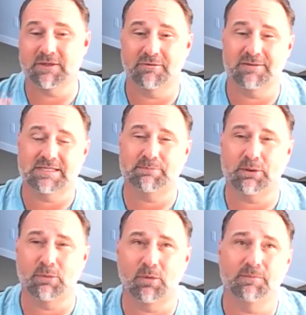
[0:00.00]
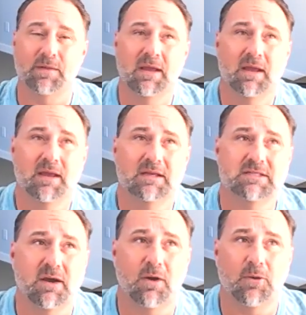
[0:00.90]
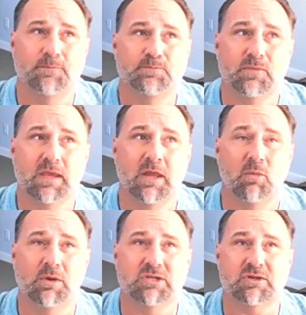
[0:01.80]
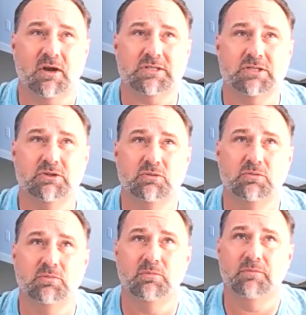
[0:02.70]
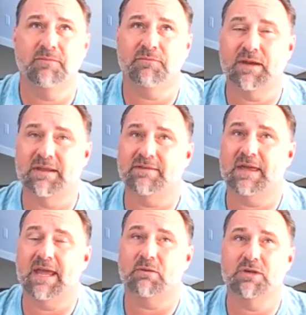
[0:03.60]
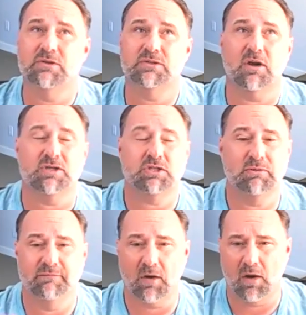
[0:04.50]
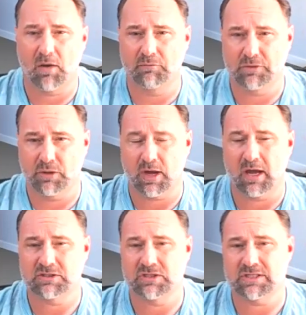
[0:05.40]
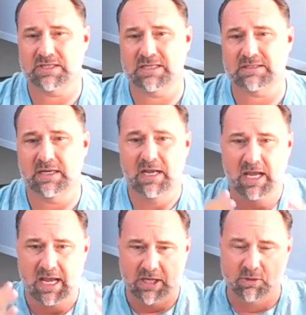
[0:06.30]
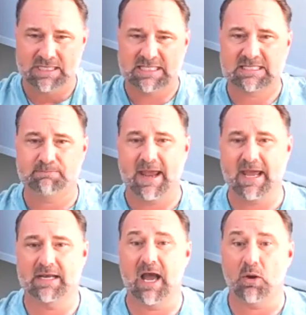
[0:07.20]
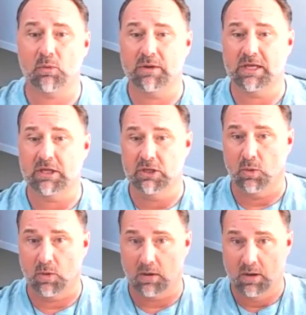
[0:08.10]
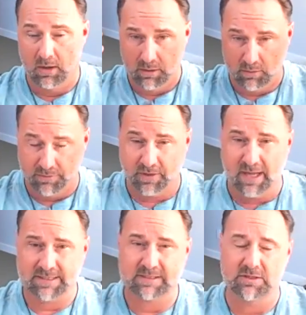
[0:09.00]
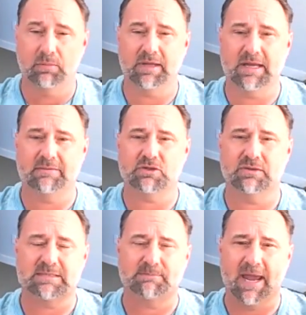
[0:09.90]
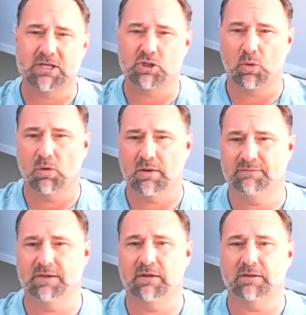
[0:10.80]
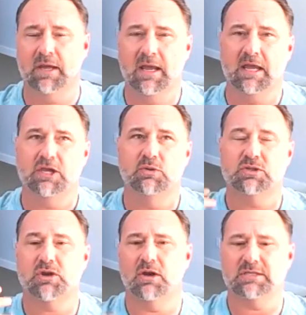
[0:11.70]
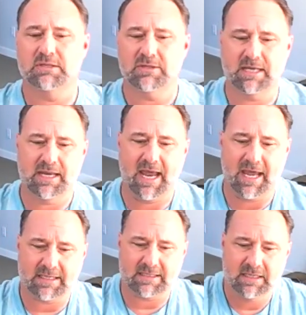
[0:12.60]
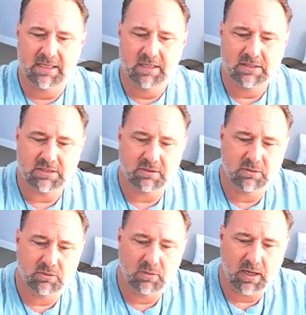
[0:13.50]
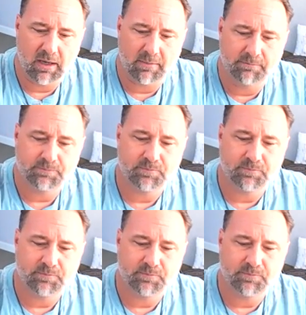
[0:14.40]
that are in the spirit world. So, you know, when you start to free think, when you start to evolve with your consciousness and you expand not only your your thoughts and your beliefs, you expand your auric field. You start to connect to um,